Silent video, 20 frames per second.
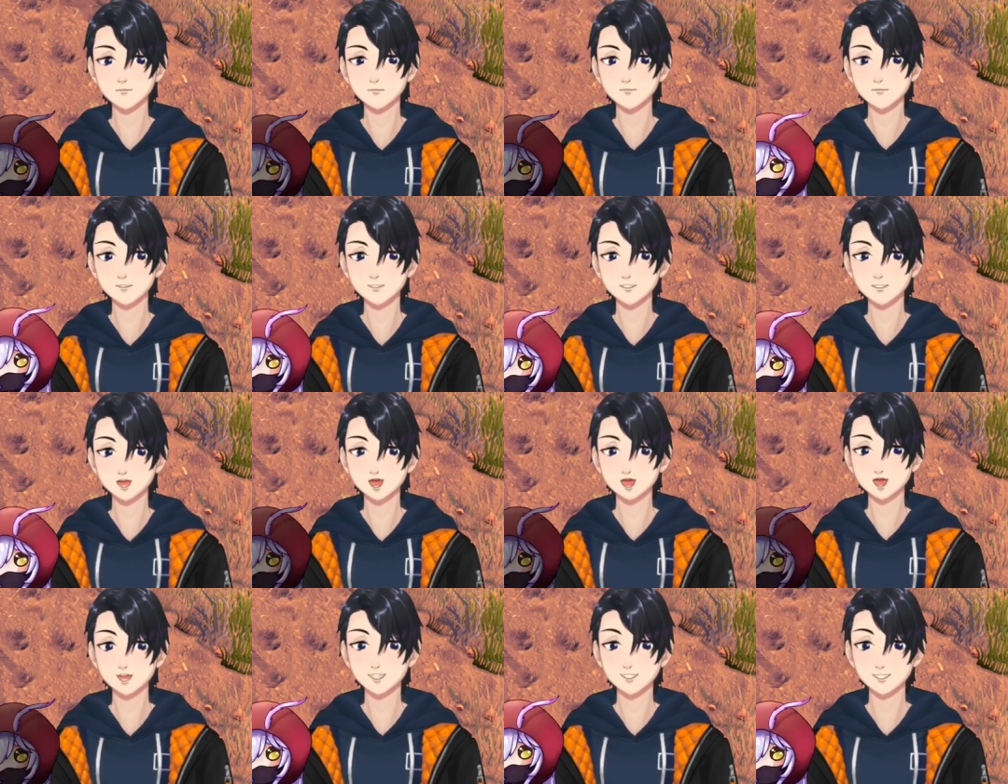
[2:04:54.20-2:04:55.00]
stick
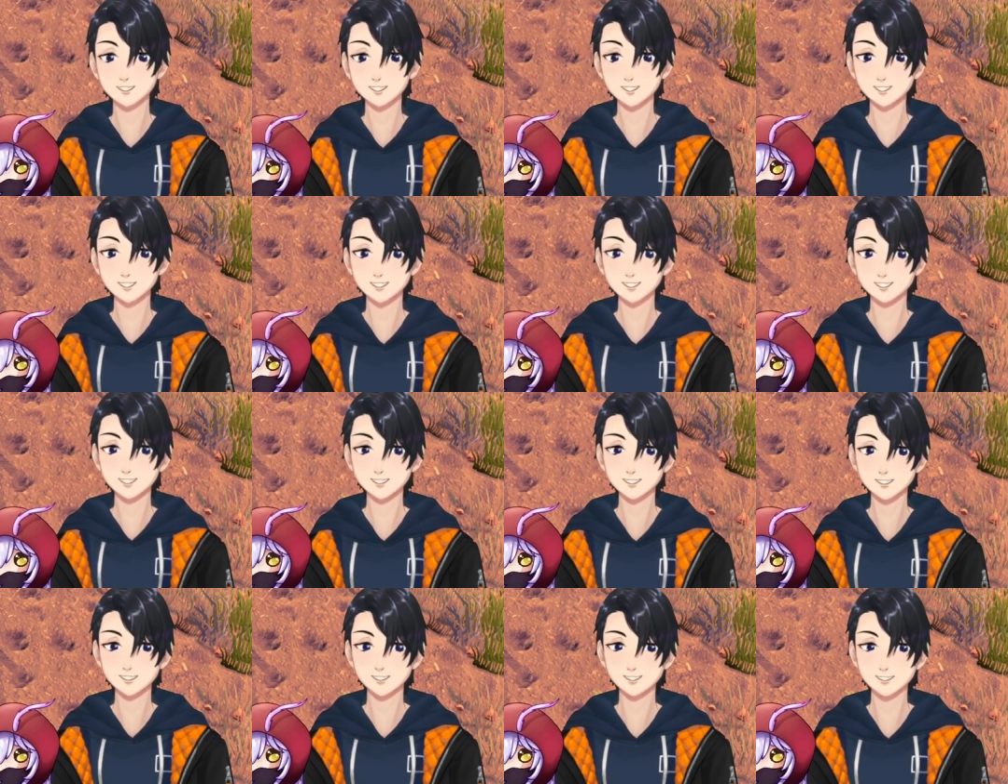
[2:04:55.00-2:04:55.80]
together.
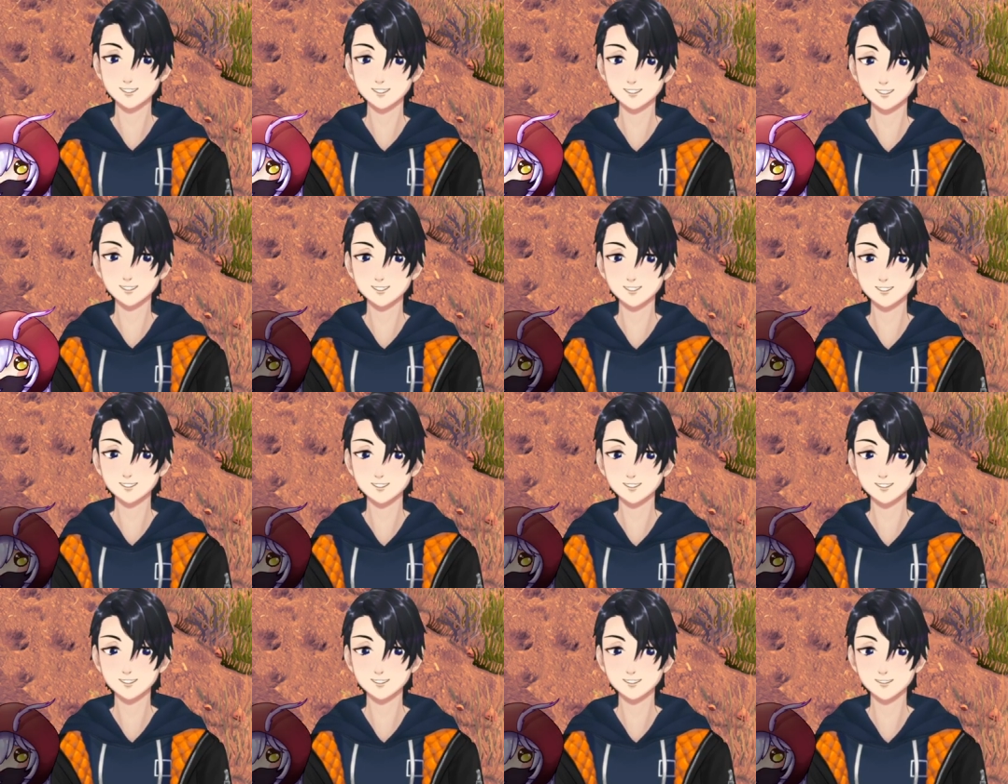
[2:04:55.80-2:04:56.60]
Oh
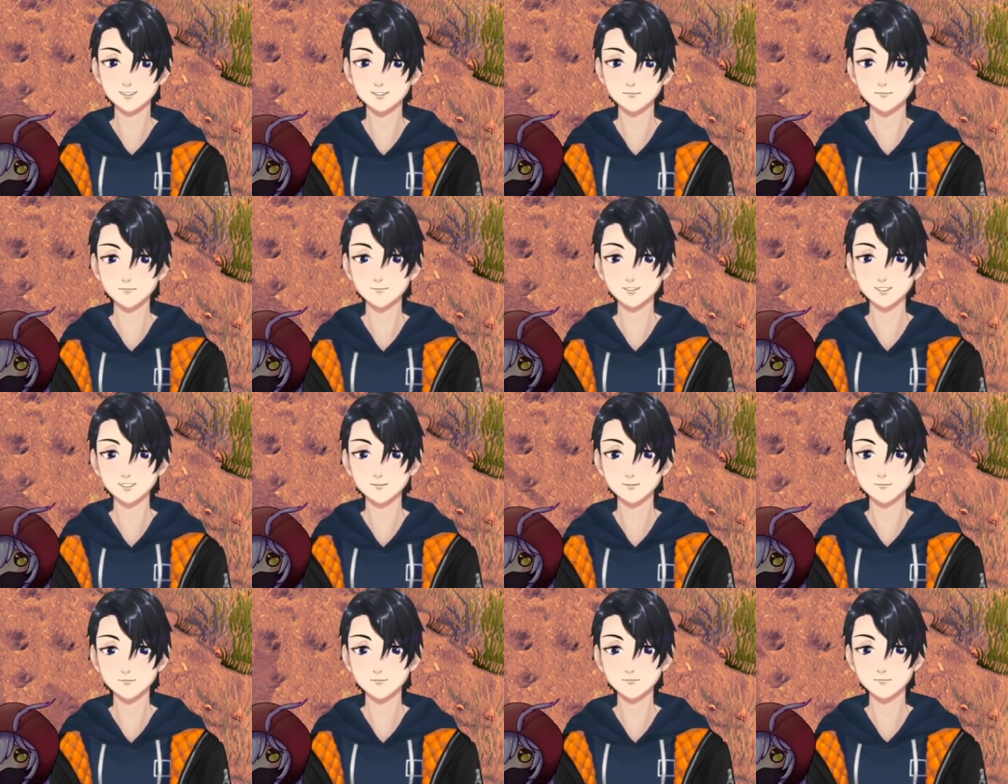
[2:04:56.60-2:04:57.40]
and jump together
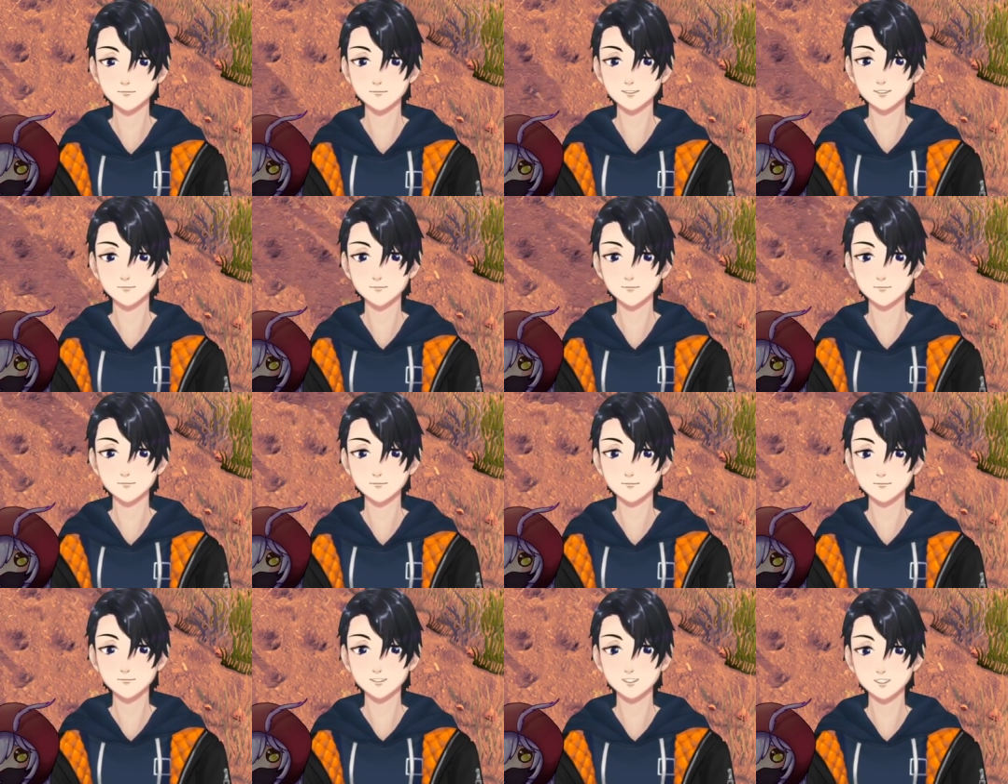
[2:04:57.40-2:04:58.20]
for maximum
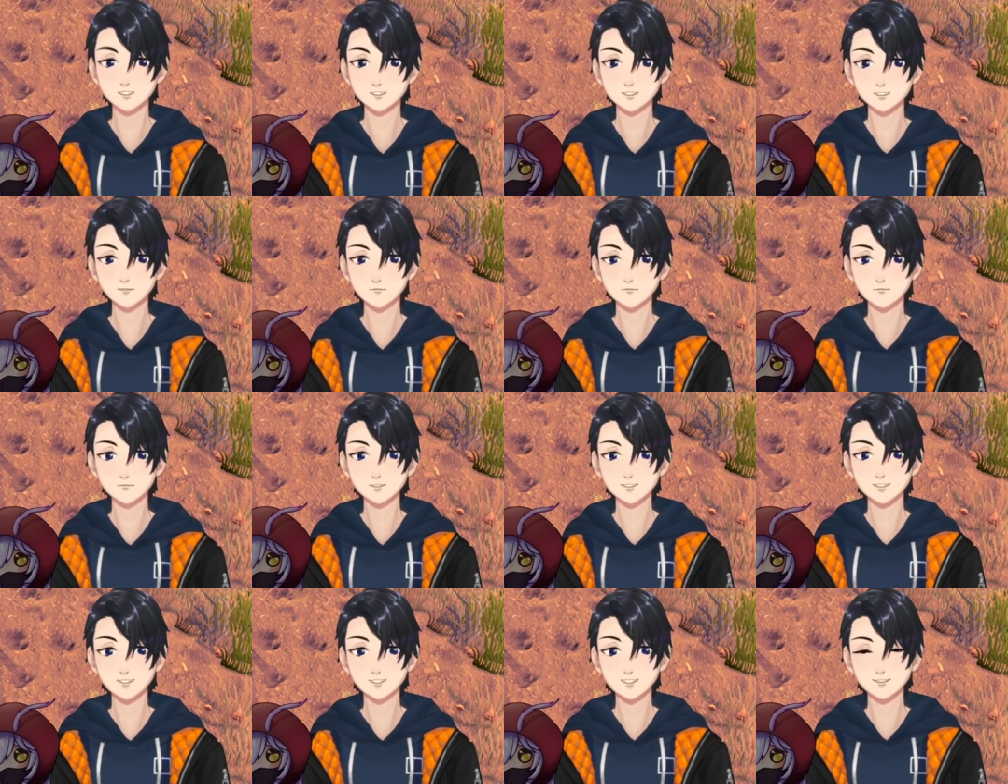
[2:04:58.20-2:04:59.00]
crest ca
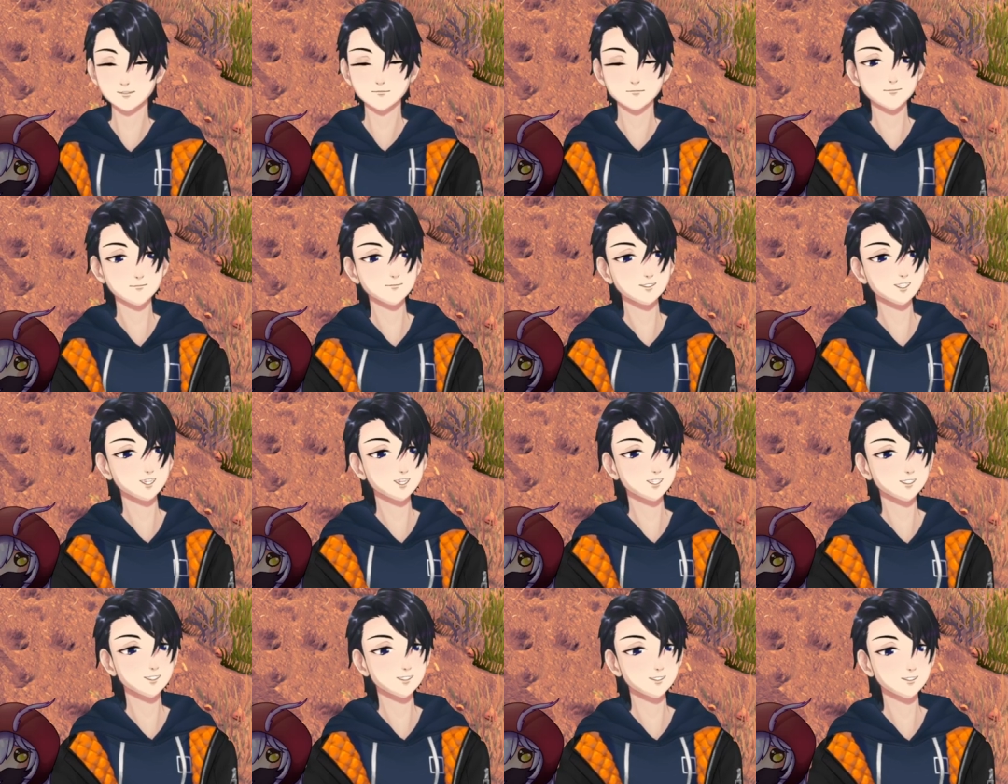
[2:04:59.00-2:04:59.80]
cassowary
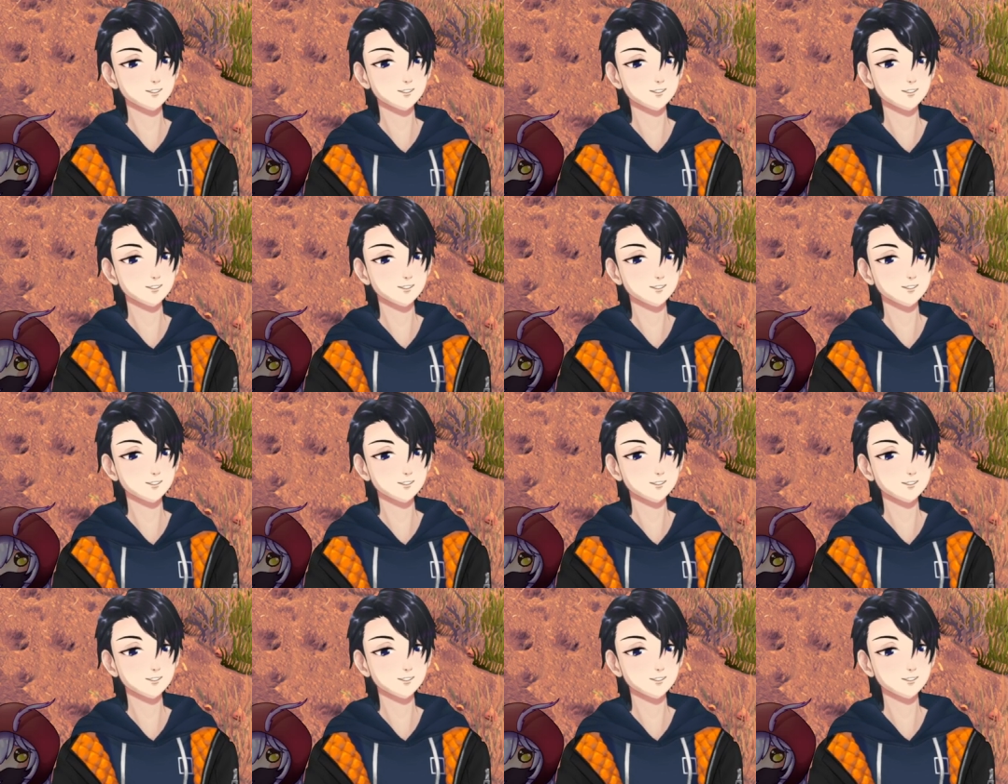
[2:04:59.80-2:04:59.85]
action.